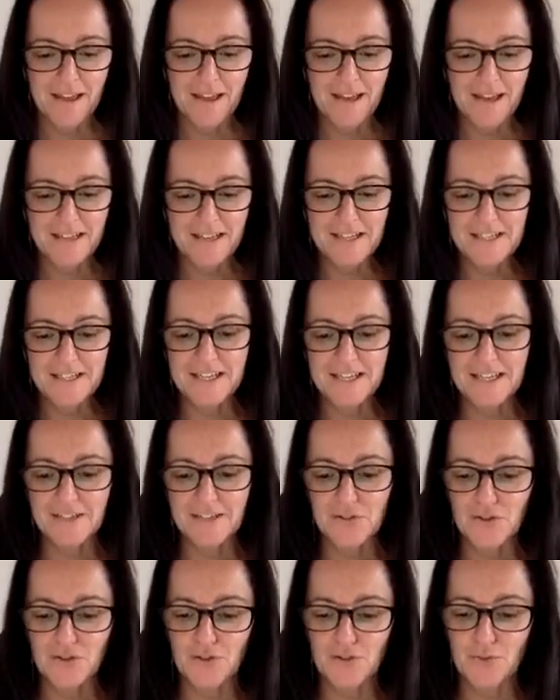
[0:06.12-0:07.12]
Hey
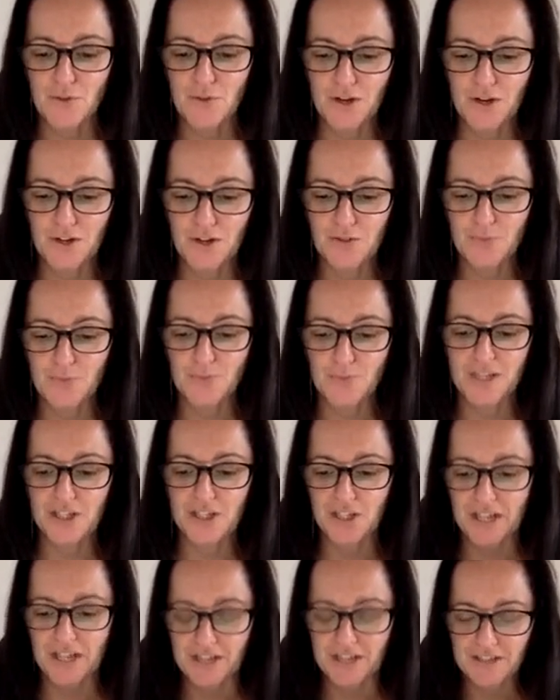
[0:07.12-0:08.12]
Agnes, just wanted to
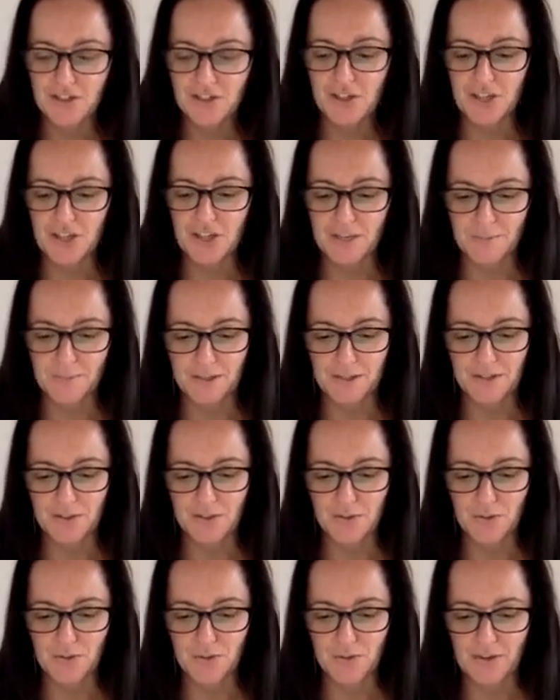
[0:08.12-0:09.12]
reach out and share my
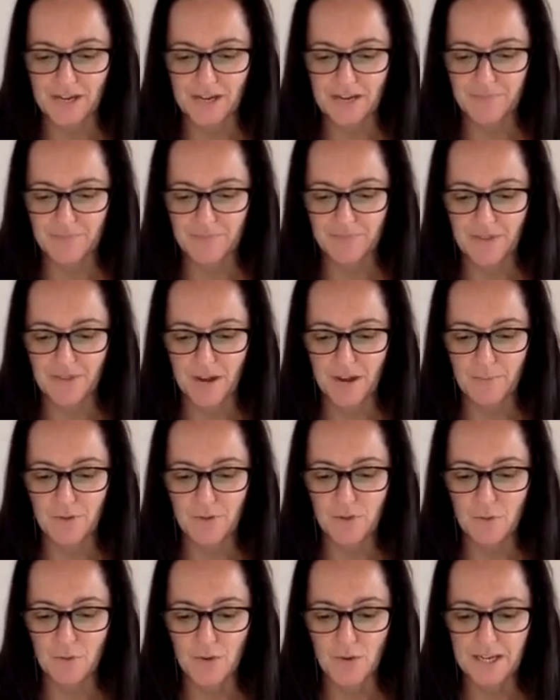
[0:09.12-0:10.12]
story. I'm
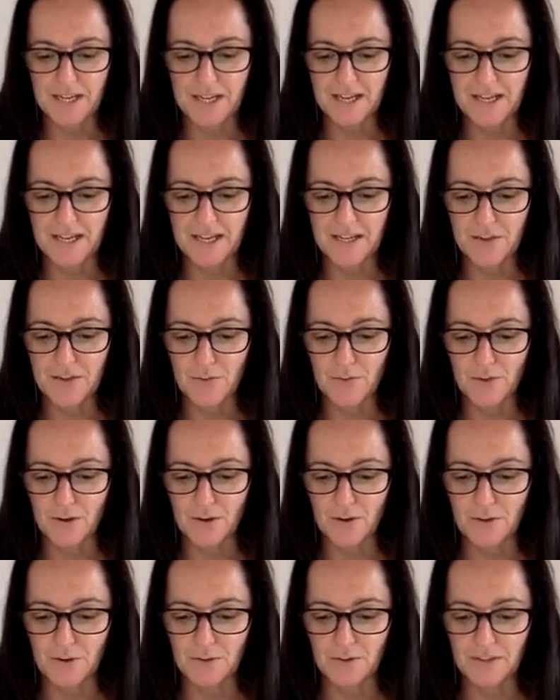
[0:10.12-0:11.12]
a
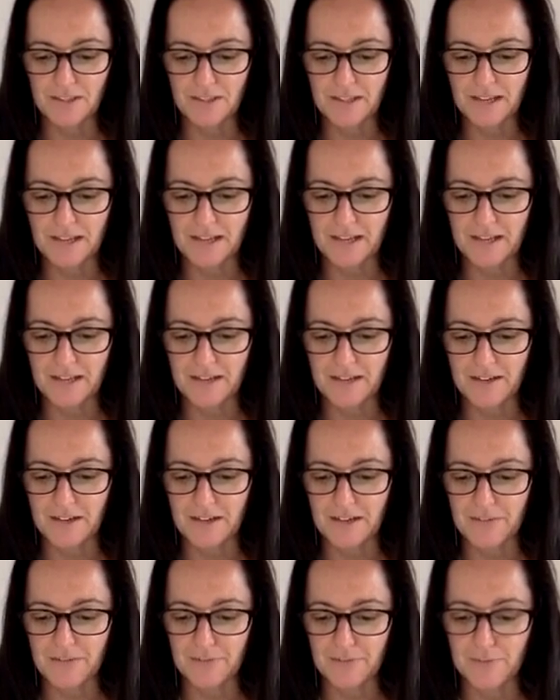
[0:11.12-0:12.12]
28-year-old gay
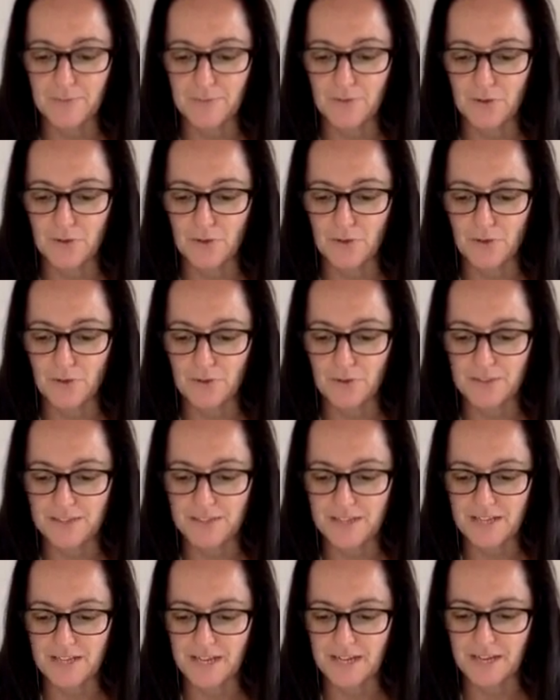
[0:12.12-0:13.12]
guy from New York
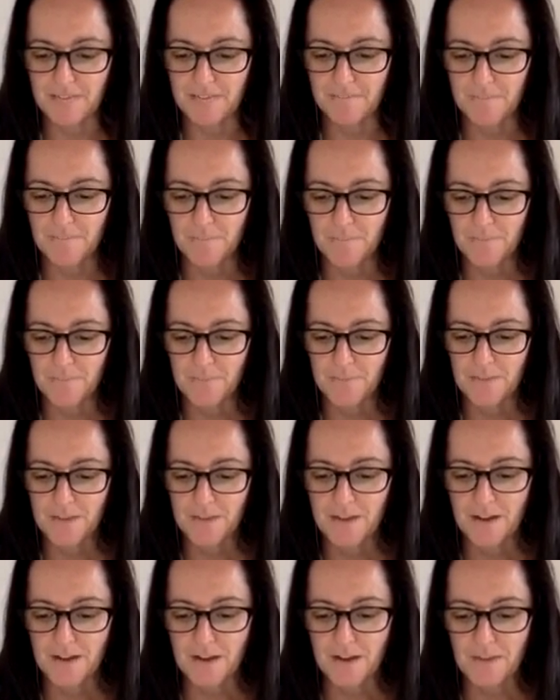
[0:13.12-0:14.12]
City.
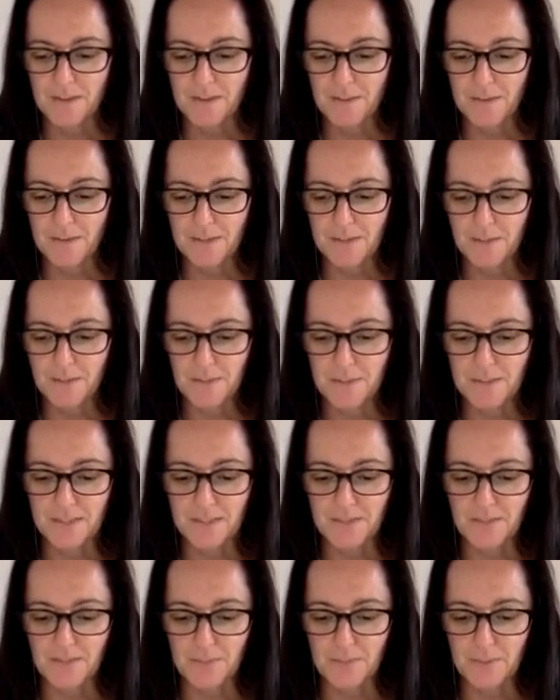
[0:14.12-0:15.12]
I met my
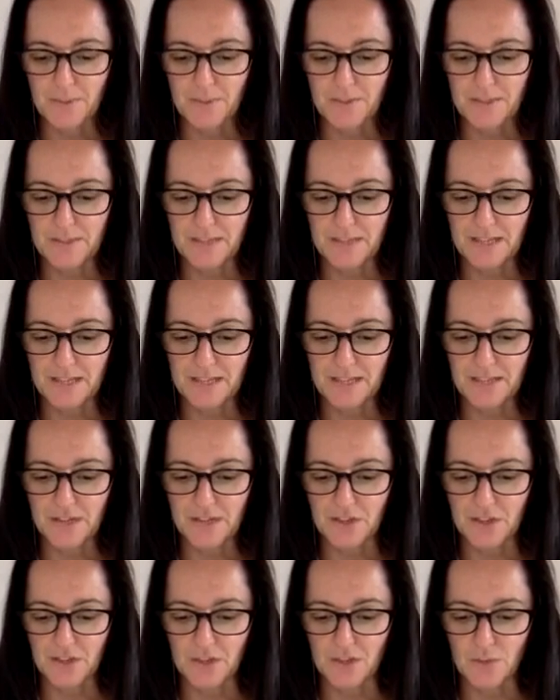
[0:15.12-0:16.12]
specific person
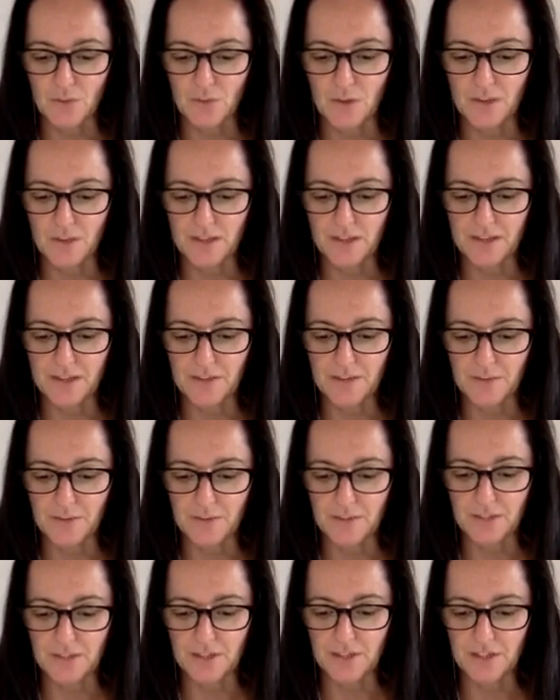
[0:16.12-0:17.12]
last year while at an
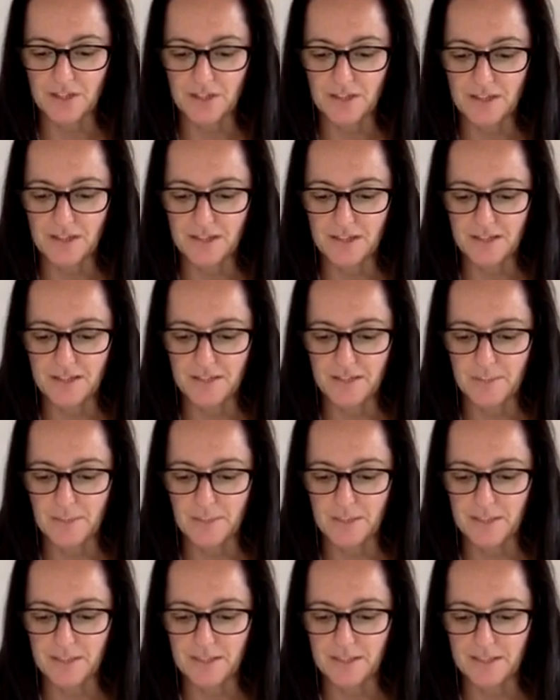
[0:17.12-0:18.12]
audition. He's a
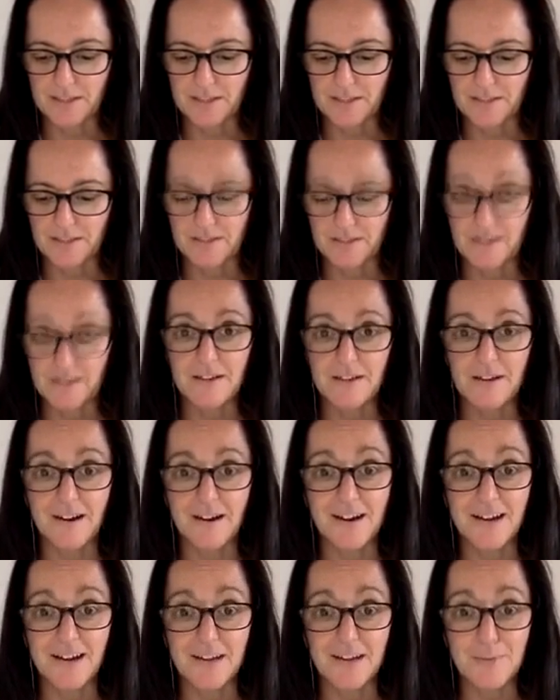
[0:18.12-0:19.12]
pianist and
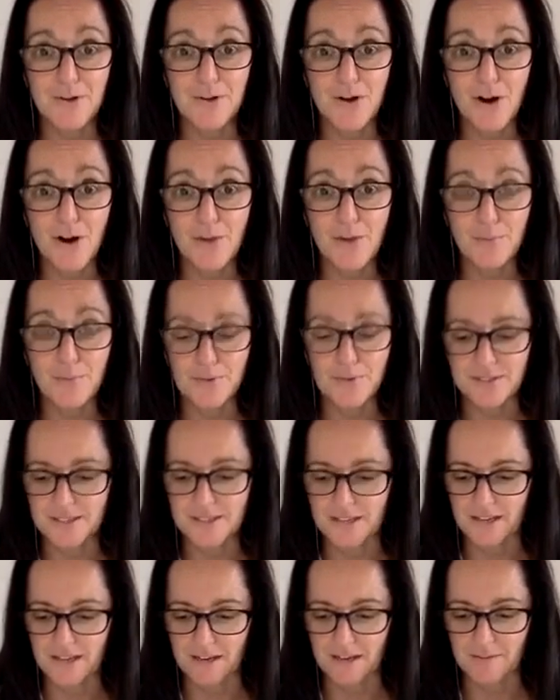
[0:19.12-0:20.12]
I am an opera
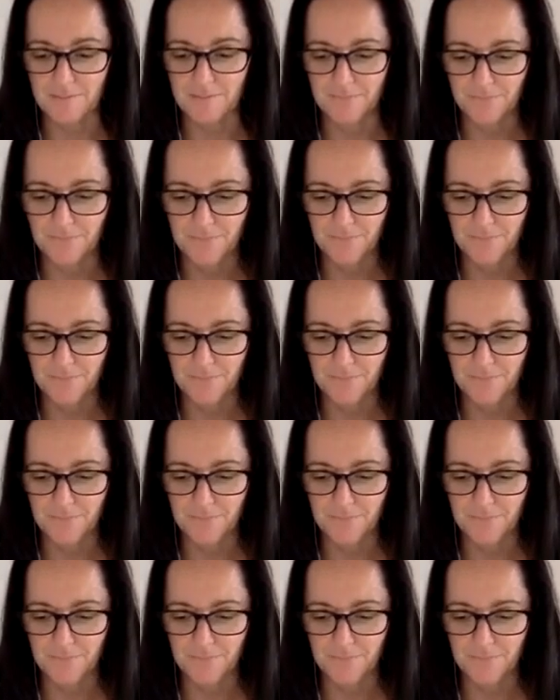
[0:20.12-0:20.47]
singer.